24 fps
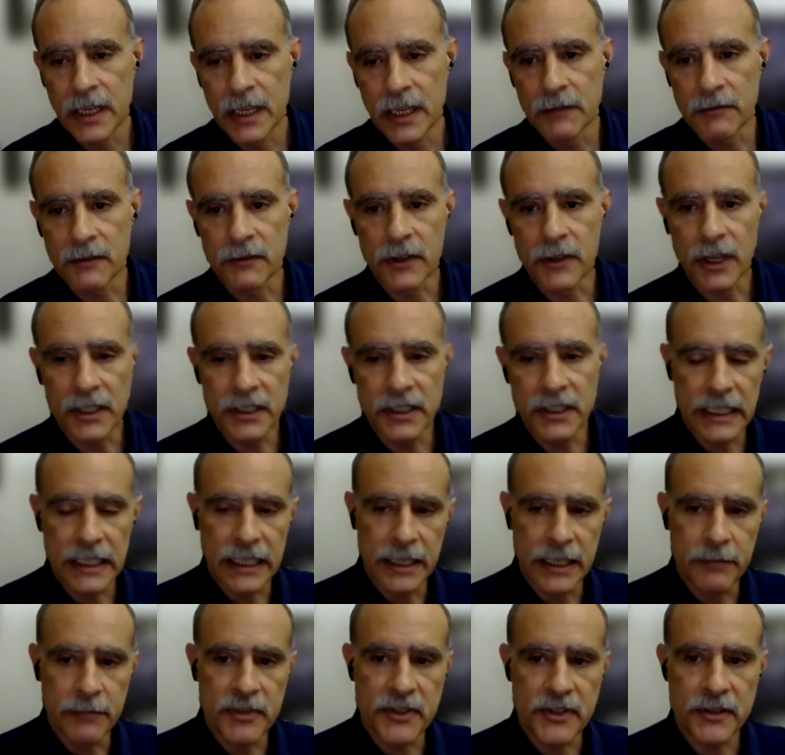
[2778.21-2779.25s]
We've gotten a
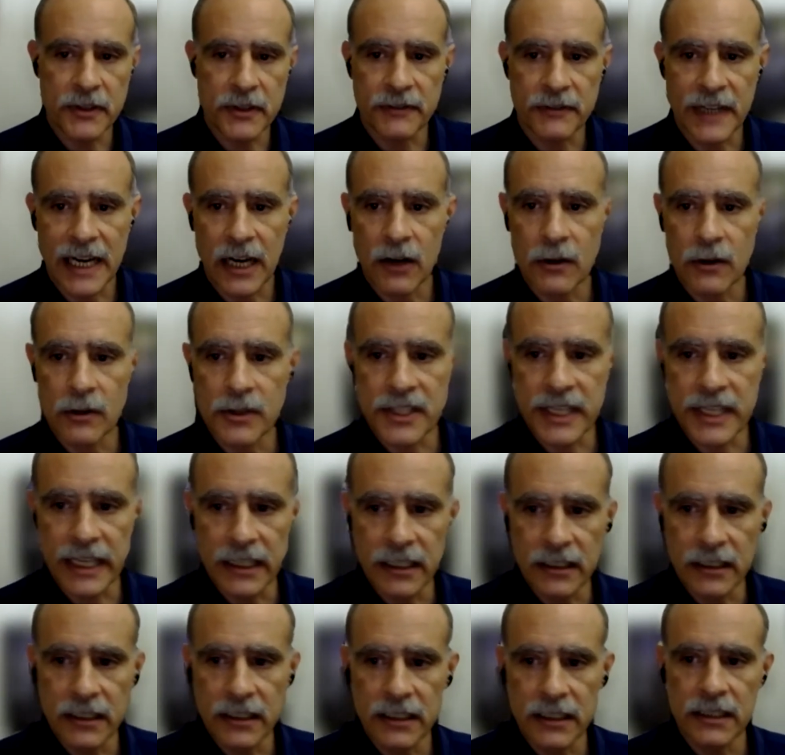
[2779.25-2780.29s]
glimpse of how
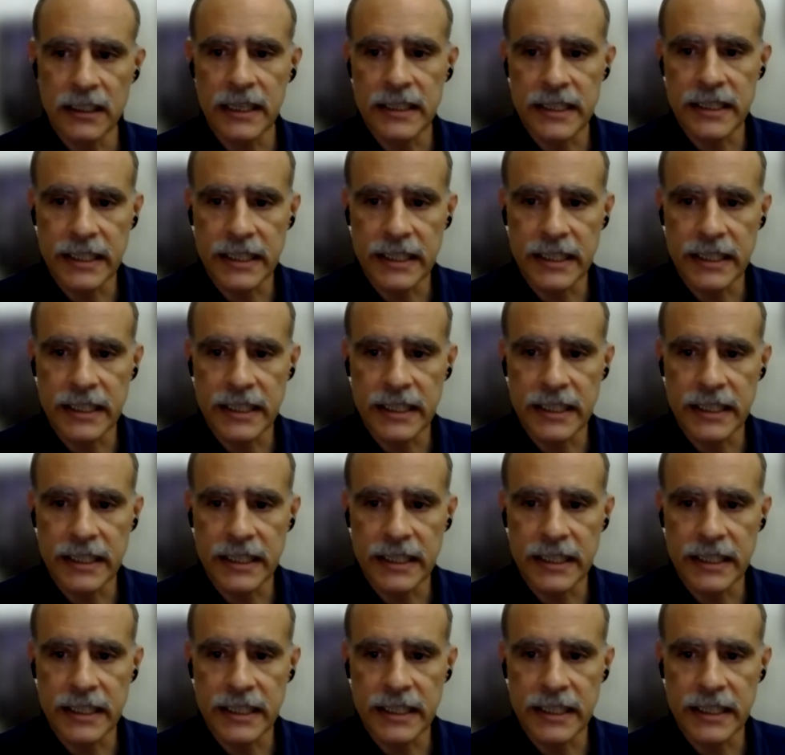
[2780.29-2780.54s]
cellular and